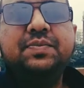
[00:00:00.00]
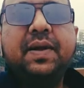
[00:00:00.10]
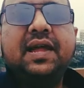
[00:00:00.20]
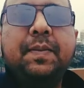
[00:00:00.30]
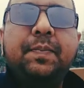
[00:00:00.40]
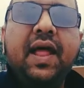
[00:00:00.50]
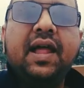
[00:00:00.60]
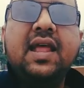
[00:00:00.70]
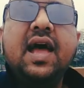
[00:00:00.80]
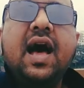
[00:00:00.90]
to make a
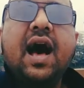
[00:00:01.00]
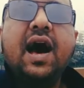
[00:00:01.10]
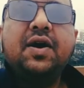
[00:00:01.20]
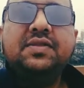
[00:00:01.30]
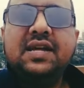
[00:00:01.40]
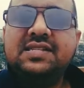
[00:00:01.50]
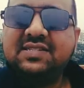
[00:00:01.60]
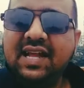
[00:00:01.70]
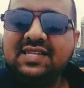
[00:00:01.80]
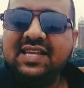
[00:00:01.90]
plan how their
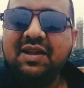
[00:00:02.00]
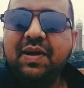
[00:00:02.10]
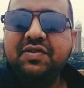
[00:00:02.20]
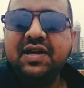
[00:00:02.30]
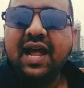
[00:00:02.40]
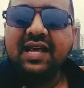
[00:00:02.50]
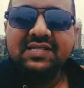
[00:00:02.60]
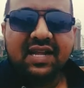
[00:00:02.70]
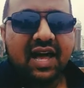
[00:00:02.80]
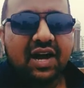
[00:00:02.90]
strengths can be
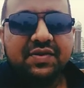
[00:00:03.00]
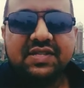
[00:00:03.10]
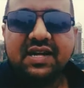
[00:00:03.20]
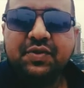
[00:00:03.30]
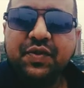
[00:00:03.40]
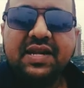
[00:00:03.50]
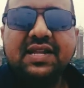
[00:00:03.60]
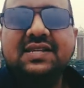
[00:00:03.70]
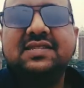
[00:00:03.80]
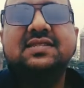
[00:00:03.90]
utilized and how their
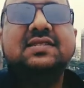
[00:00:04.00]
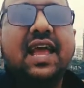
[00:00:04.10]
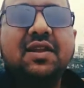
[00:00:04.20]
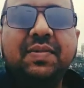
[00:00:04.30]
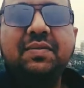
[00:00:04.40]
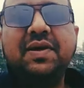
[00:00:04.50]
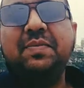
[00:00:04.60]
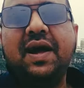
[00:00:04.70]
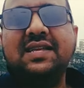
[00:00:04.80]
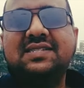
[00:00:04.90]
weaknesses can be
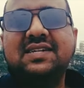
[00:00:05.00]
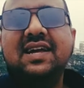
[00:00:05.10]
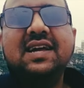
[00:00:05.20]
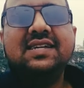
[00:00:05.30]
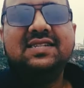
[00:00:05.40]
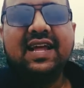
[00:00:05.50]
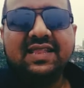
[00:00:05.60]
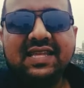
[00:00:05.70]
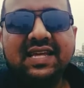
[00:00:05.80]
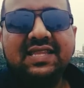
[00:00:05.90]
minimized. Sir,
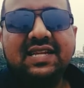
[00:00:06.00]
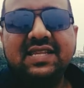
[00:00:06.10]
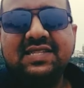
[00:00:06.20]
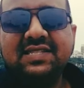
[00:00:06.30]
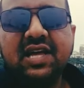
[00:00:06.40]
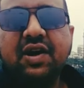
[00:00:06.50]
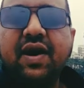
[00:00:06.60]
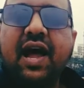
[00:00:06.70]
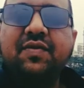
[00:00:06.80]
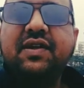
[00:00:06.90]
I think that this is
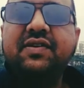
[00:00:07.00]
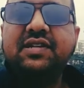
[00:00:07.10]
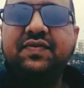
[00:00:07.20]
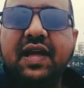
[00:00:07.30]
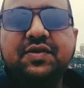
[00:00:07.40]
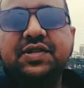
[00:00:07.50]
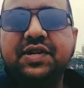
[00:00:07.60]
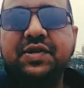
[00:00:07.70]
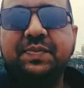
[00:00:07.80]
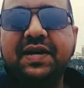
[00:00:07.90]
how I will create value to
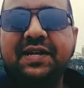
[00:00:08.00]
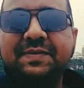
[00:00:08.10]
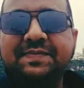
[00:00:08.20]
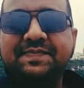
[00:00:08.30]
your company.